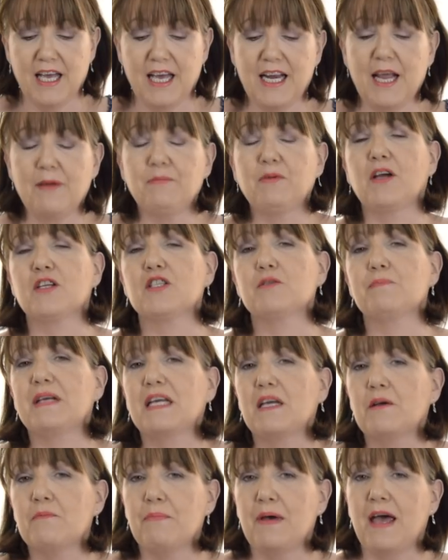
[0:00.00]
and I'm going to be
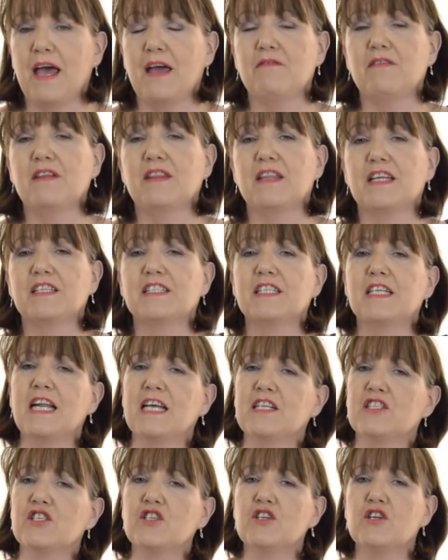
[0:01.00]
comparing this and
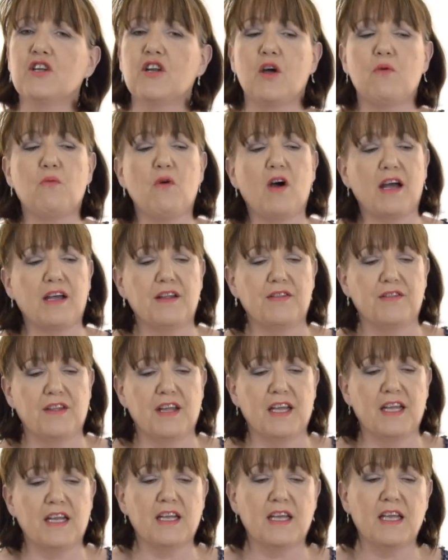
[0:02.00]
letting you know what I
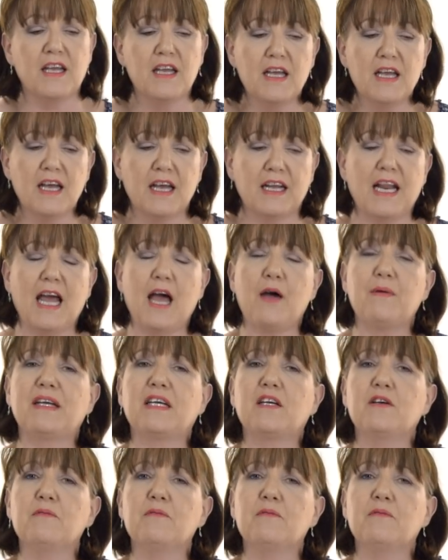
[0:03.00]
think and how it